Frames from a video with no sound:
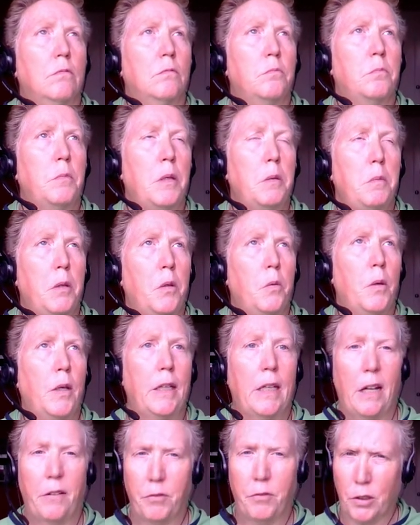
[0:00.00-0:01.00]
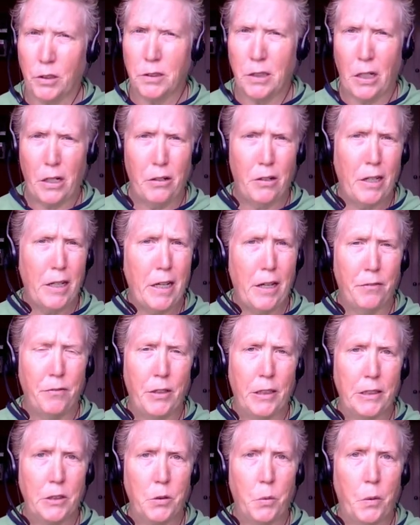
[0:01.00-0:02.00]
maybe the week after, because I already have
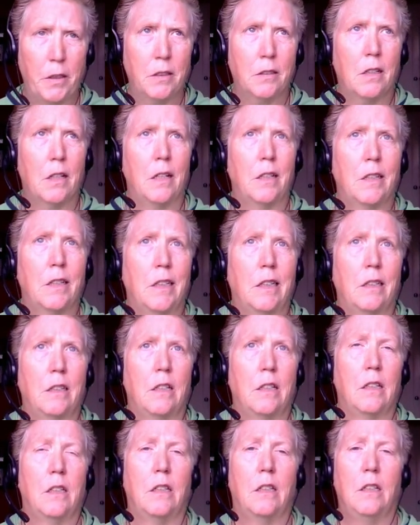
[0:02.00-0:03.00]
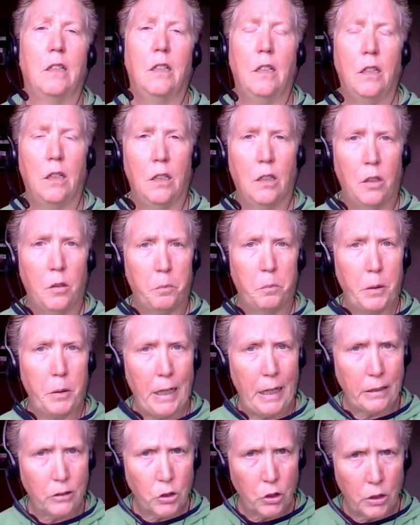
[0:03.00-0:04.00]
next week's content done, but
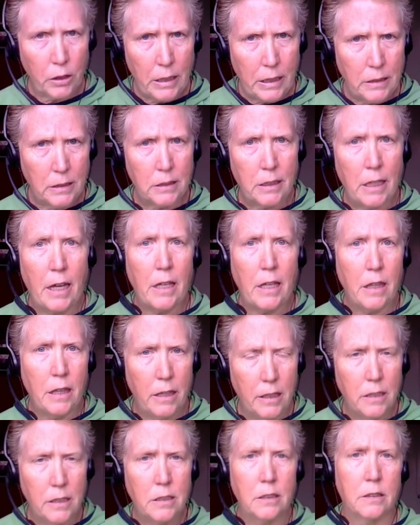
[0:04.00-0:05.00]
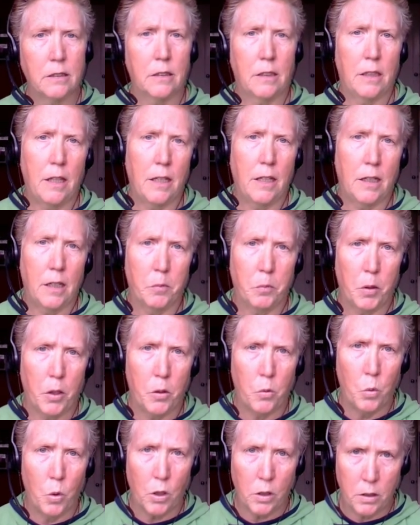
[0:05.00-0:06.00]
actually say, this is the thing I'm going
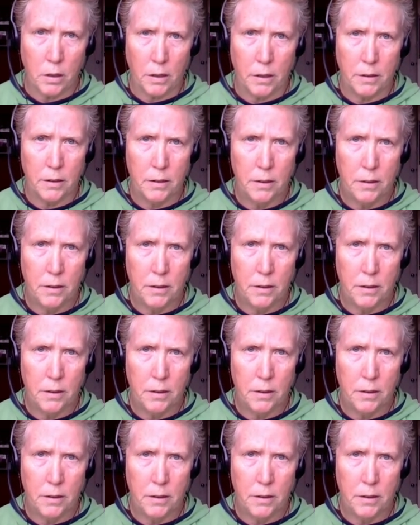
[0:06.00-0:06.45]
to work on.